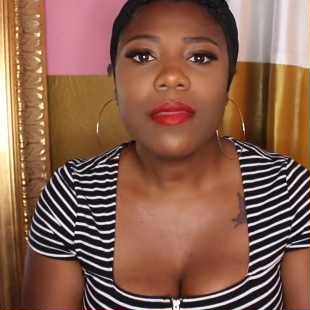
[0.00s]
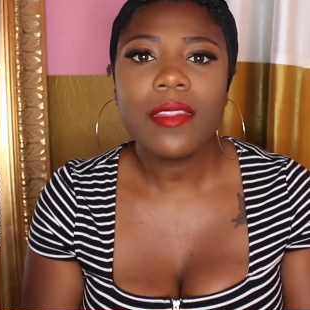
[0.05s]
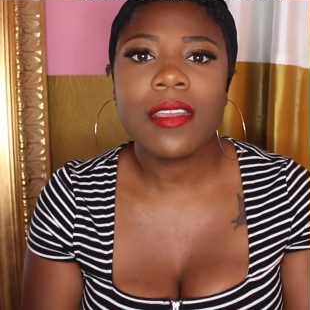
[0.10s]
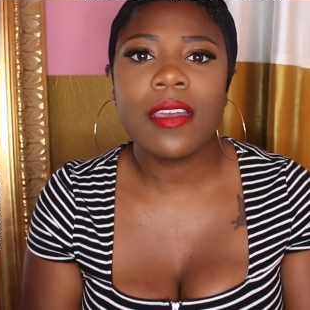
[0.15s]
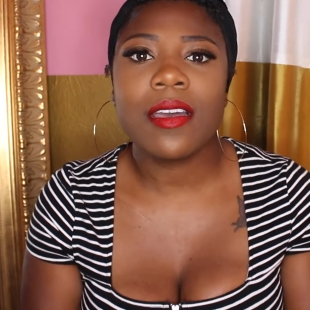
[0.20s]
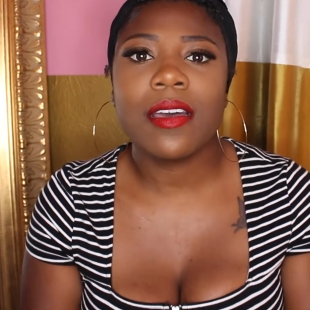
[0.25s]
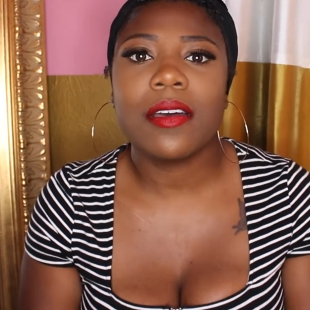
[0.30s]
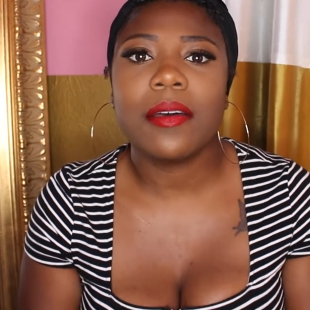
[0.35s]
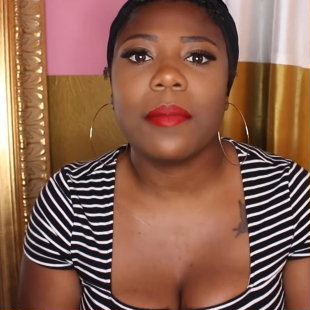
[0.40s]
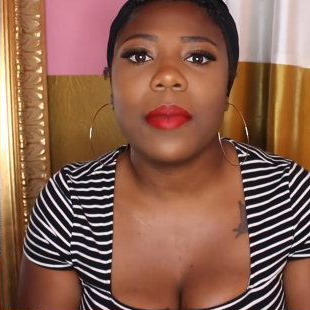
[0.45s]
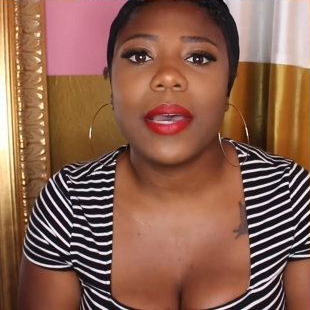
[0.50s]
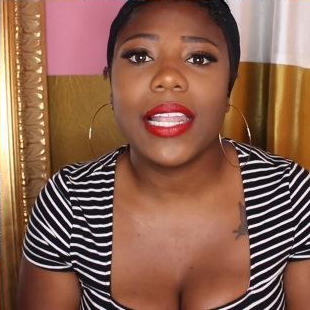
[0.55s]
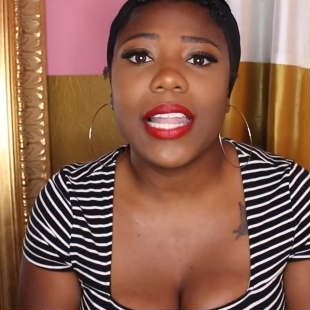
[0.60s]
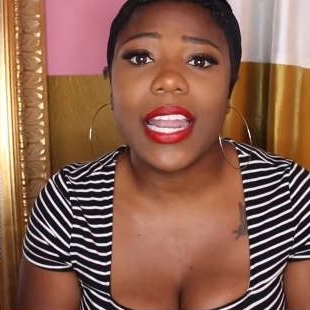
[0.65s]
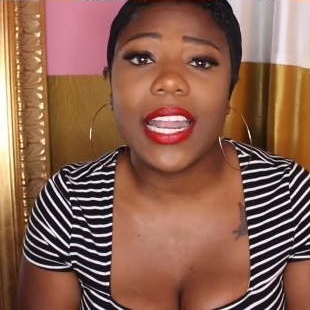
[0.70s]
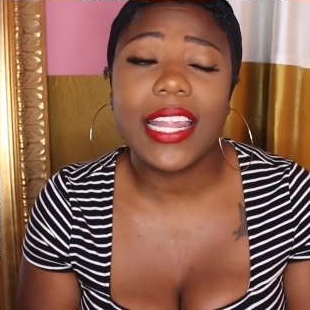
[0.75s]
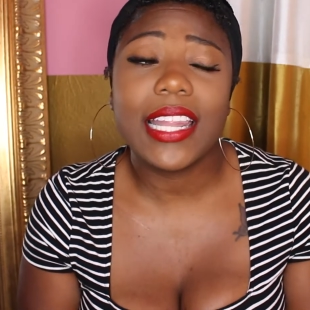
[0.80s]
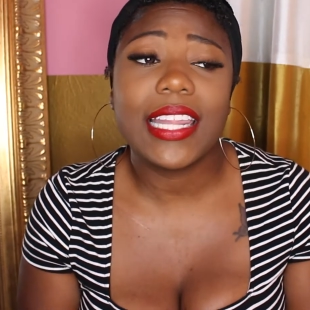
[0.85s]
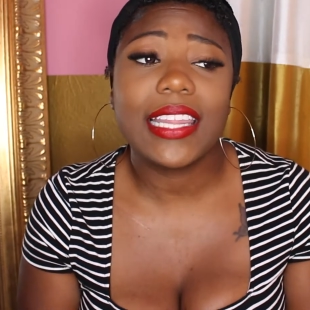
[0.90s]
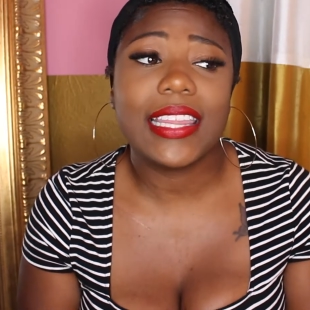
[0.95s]
A
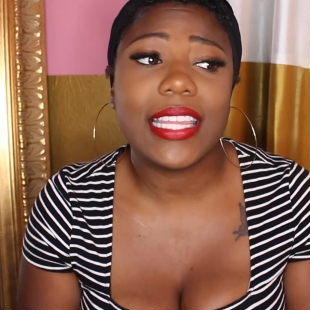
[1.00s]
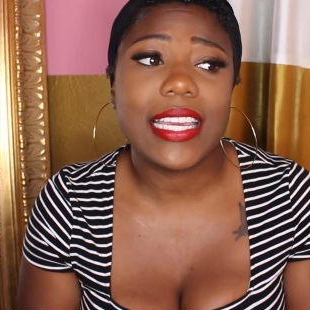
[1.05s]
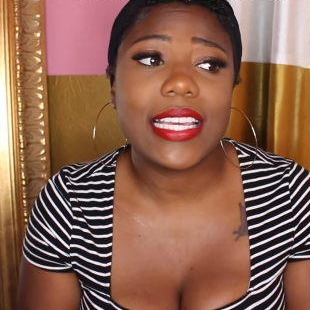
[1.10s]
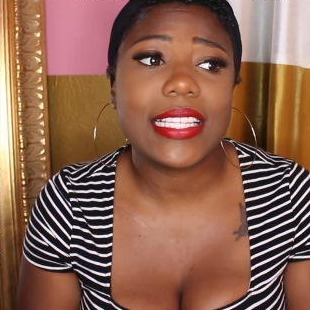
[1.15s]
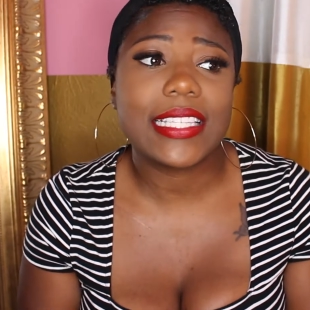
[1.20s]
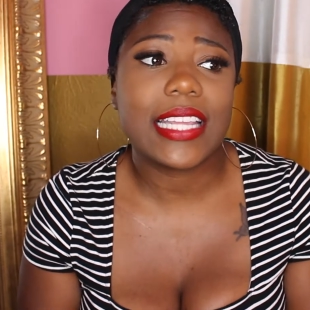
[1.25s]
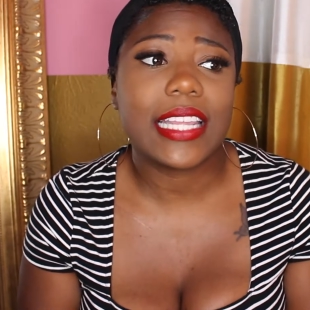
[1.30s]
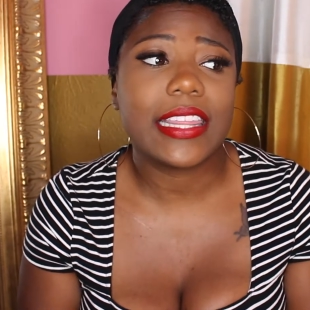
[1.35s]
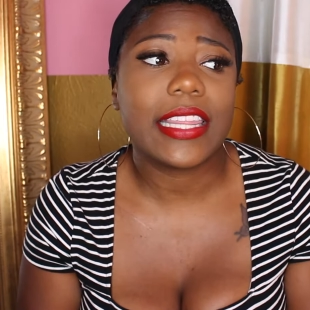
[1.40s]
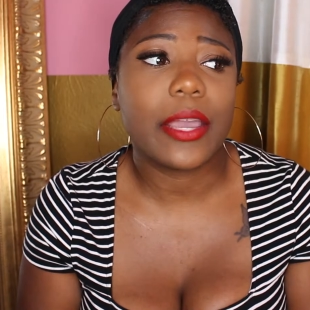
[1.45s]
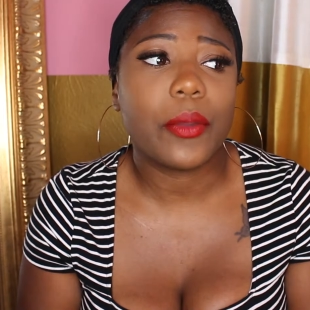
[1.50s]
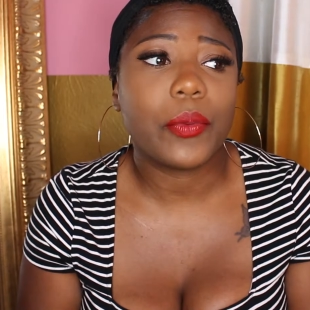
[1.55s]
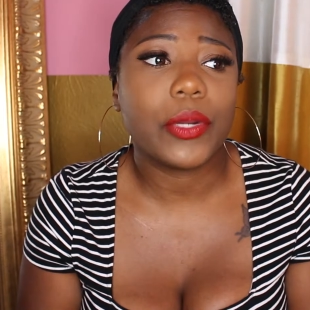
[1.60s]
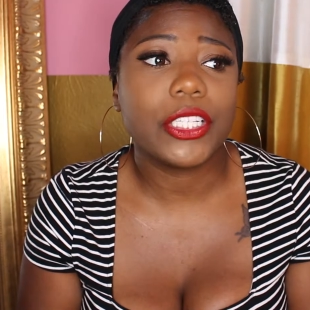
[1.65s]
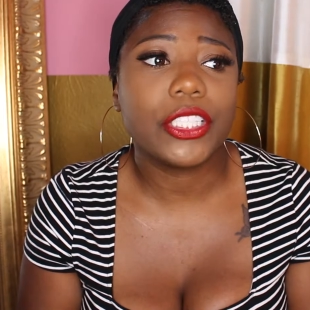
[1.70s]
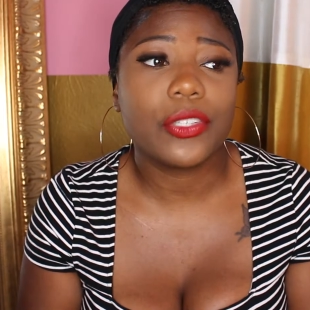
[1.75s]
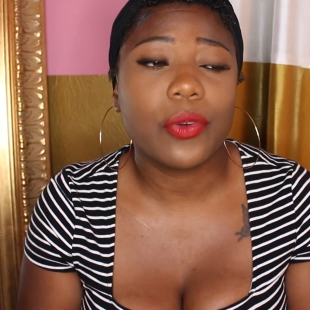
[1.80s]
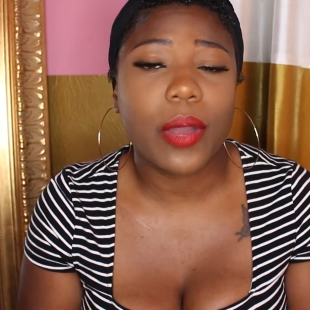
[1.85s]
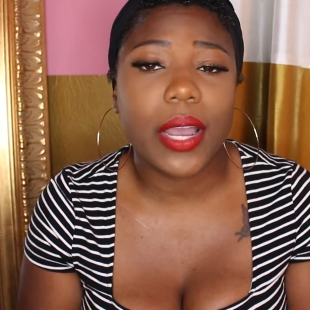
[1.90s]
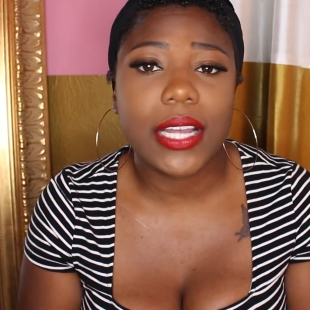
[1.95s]
lot of the things that they were
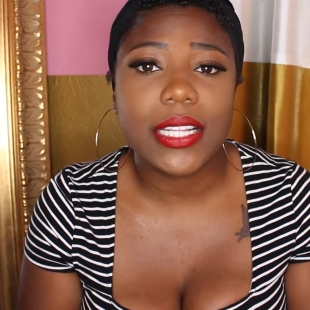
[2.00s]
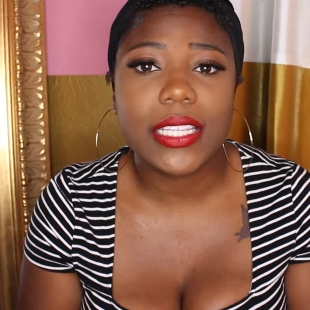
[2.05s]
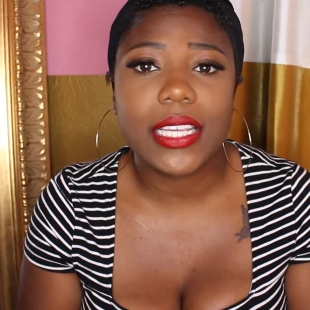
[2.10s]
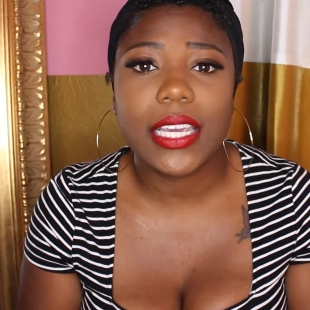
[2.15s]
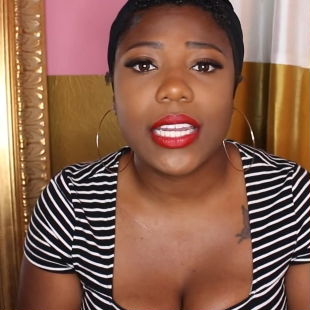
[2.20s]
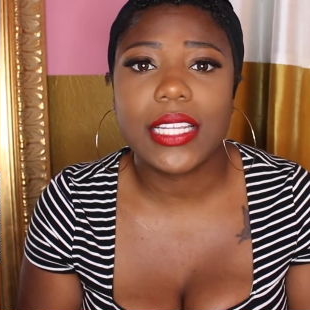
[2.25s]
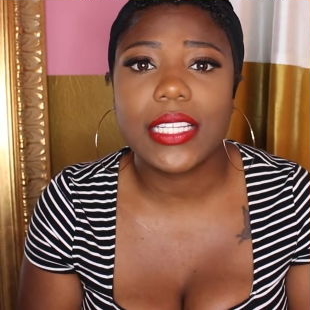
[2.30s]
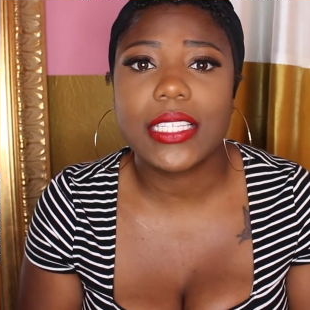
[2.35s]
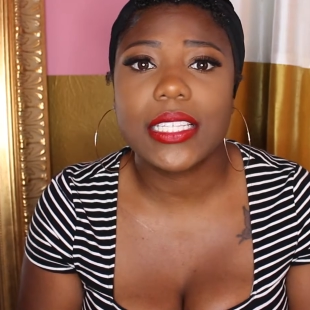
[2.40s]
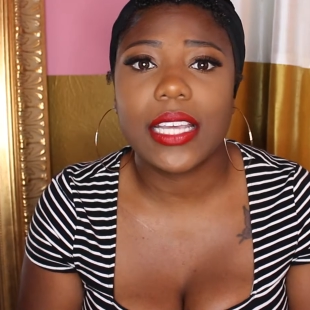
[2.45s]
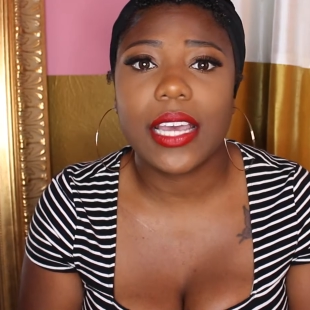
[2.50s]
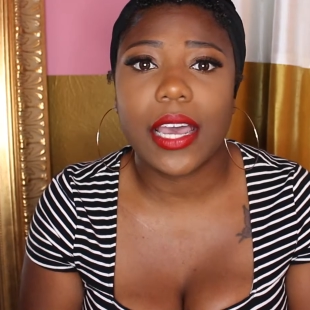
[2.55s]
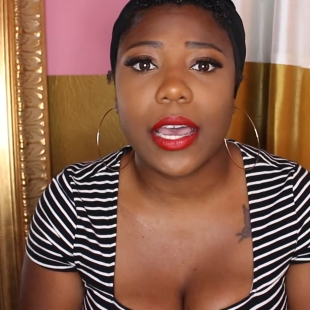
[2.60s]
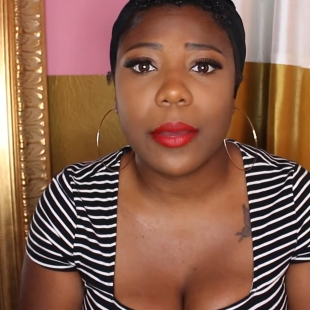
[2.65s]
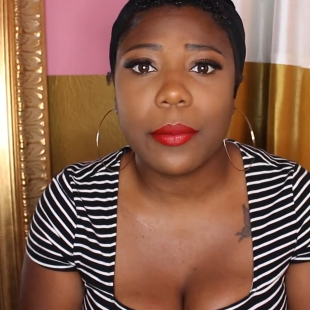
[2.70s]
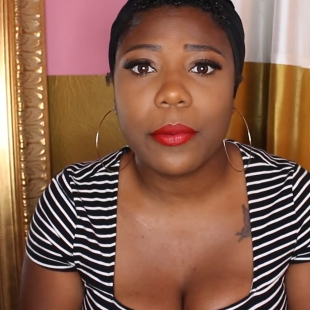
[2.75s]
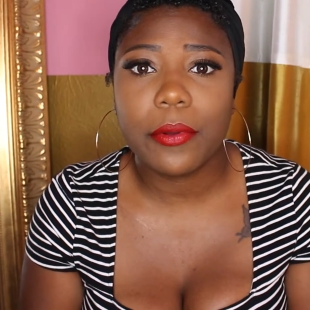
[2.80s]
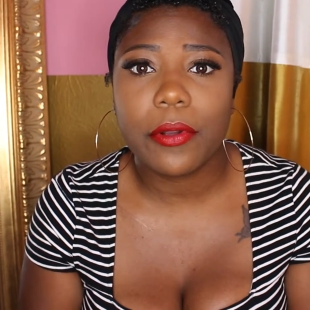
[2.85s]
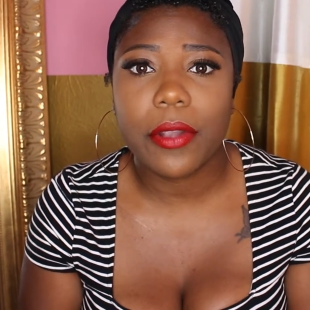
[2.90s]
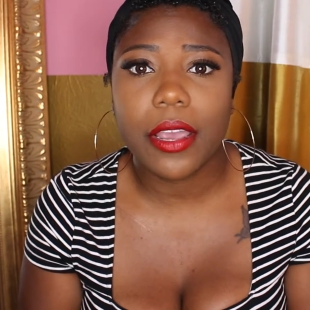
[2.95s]
trying to get us to
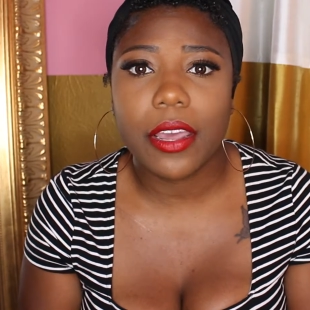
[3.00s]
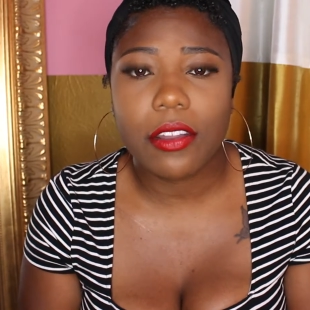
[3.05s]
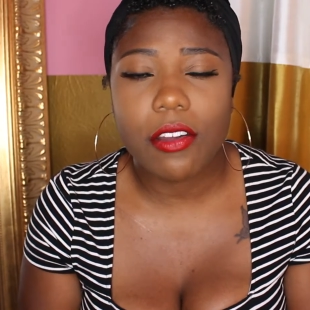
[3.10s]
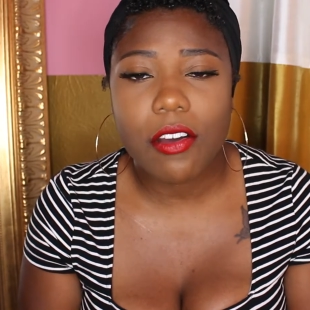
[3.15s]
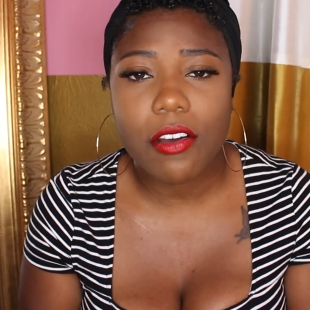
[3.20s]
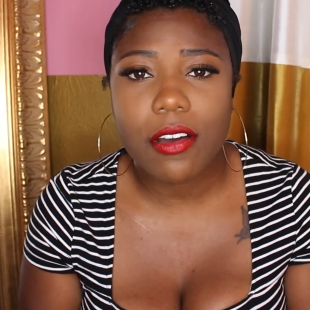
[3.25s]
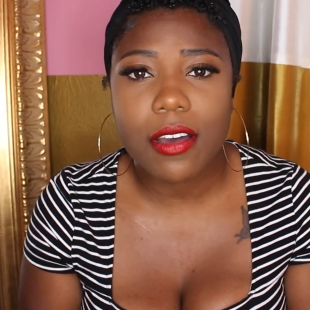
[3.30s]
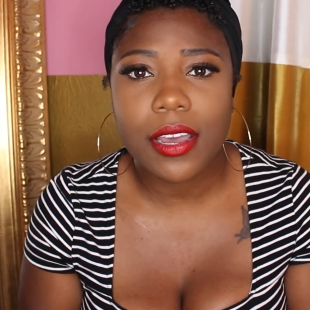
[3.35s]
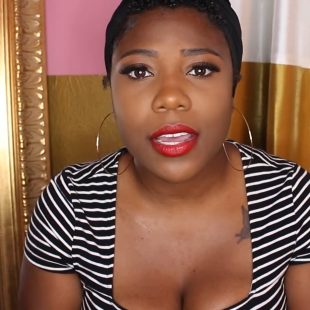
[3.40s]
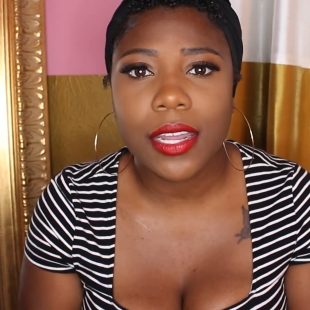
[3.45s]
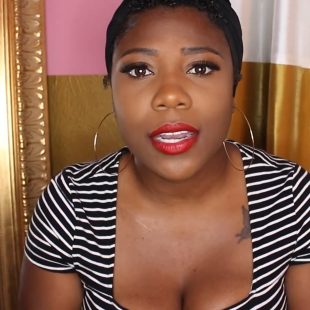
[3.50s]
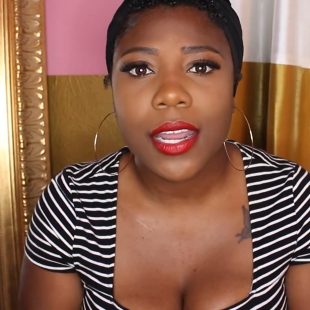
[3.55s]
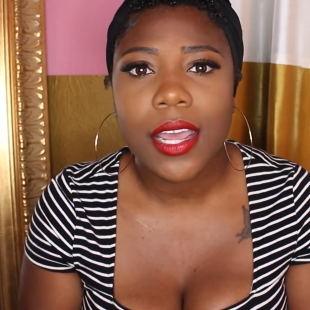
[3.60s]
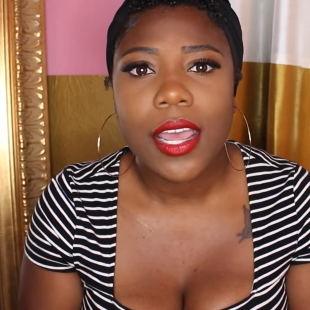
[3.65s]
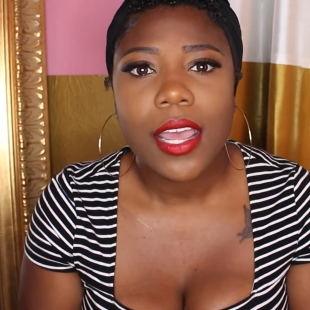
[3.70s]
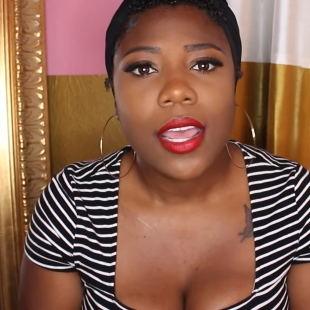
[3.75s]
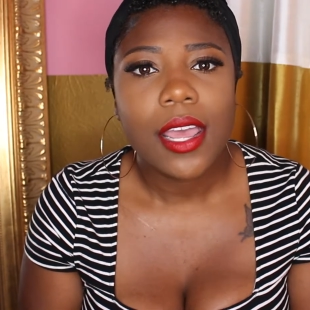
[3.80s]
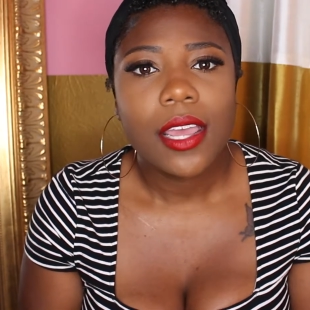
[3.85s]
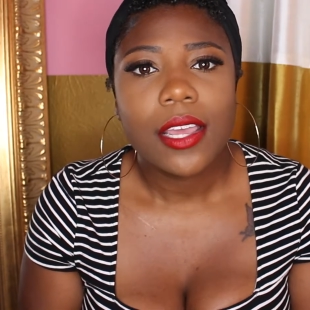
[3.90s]
upgrade on,